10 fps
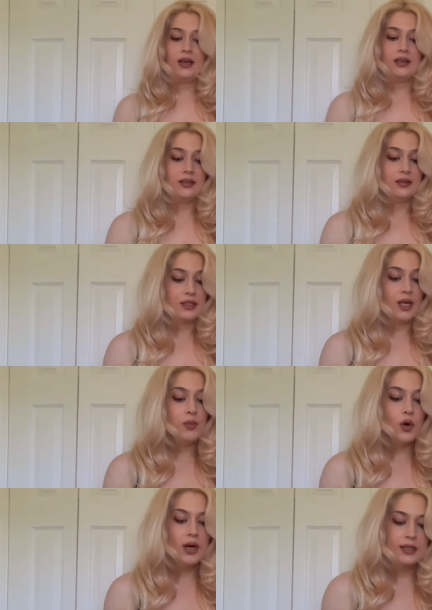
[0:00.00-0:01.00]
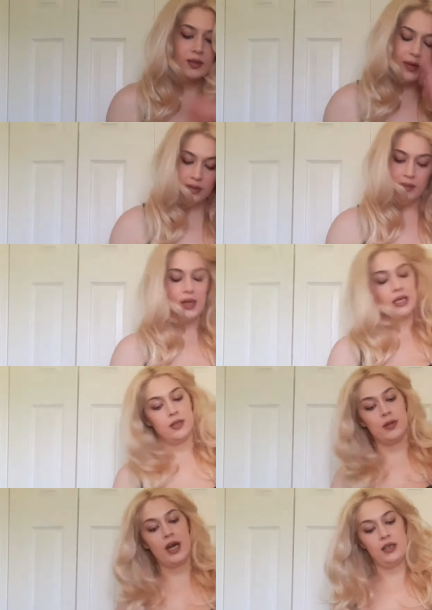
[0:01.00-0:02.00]
someone is about to make some
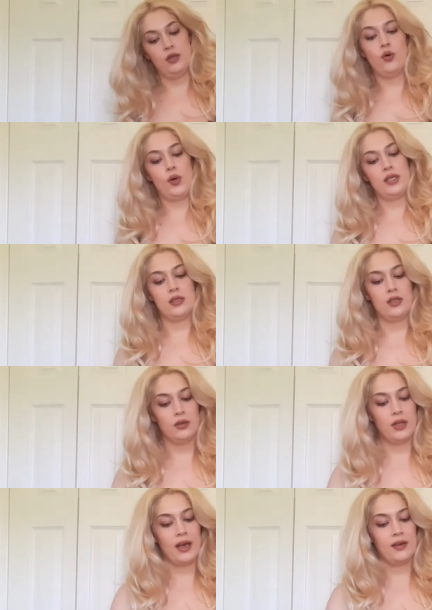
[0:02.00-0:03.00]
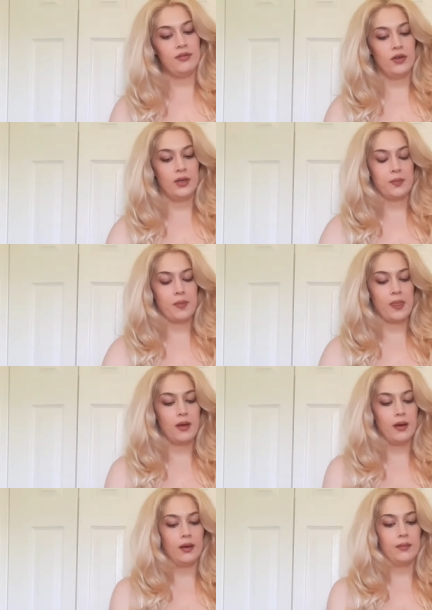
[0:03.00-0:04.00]
kind of noise in your life.
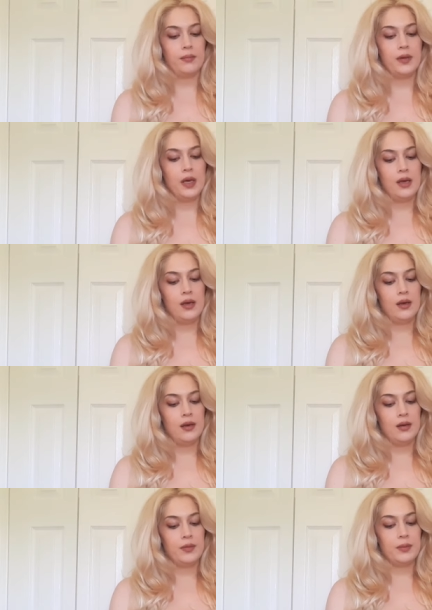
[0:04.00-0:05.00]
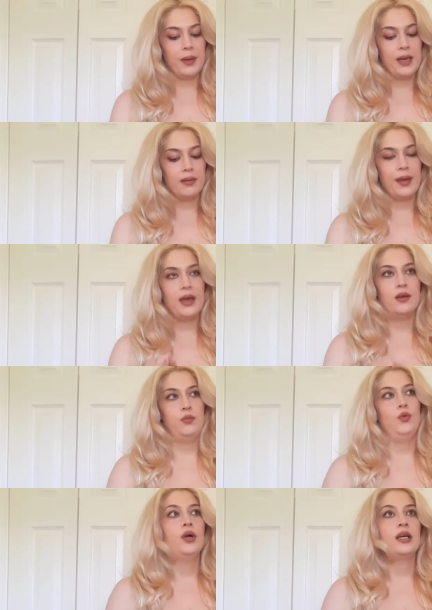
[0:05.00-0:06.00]
But bang bang and
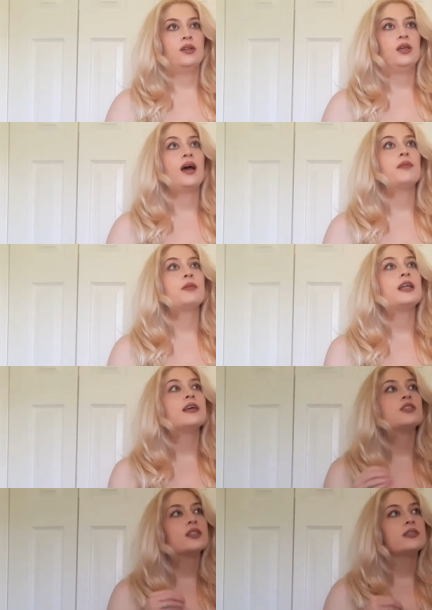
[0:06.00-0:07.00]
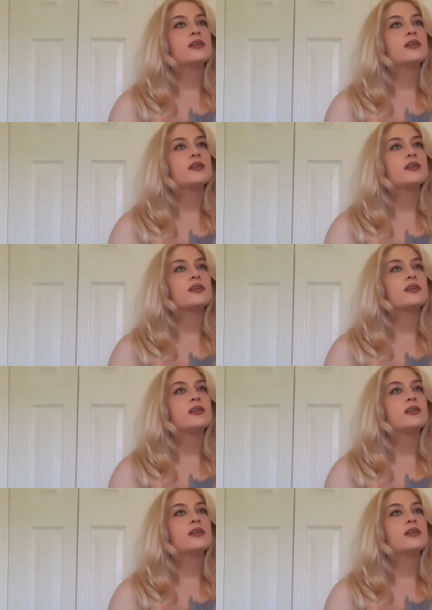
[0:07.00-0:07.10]
prickly, I'm getting just